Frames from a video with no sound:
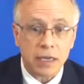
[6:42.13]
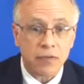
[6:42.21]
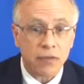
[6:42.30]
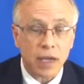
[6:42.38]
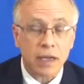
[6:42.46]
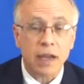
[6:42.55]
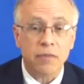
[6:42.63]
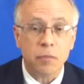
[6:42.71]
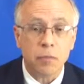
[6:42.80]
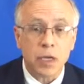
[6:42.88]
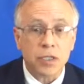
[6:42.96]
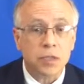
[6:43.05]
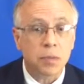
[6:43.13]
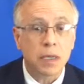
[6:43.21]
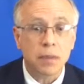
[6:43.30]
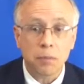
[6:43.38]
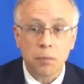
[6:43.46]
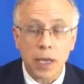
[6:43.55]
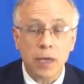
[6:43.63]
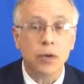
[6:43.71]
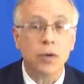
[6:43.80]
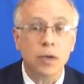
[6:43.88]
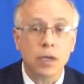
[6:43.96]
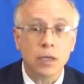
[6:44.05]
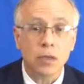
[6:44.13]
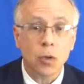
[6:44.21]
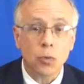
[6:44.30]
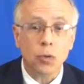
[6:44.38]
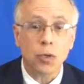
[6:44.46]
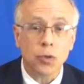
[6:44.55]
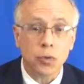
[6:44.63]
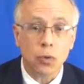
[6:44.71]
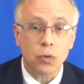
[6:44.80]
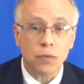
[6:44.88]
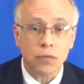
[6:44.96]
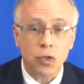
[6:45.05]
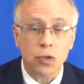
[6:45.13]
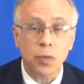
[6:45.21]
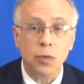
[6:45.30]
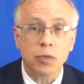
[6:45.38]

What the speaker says: in fact, have much better local control of tumor,